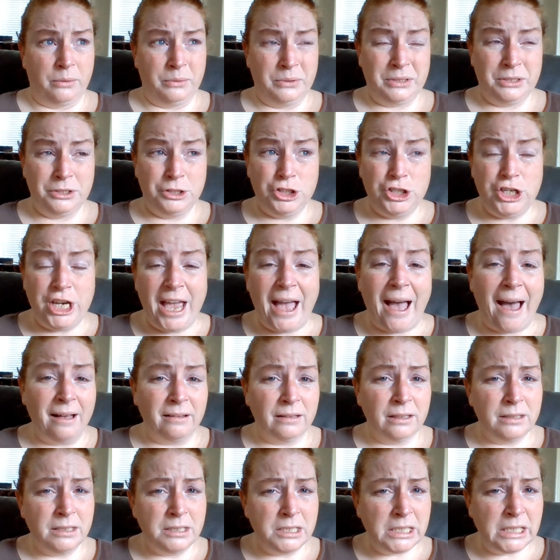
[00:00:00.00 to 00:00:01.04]
I was
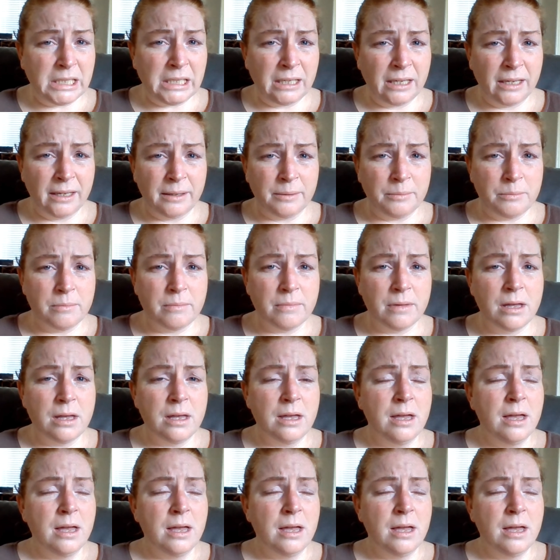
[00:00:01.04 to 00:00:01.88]
challenging him.